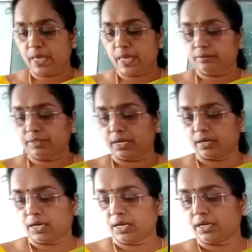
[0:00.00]
Then
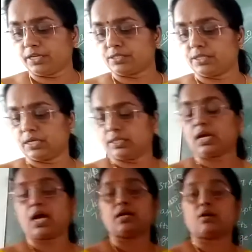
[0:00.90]
increasing the
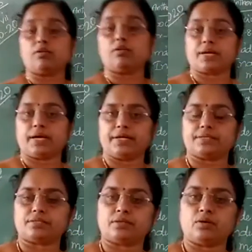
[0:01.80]
control of traders.
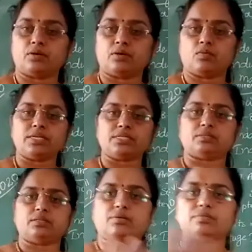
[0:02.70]
So once
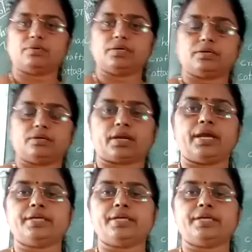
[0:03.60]
the trade is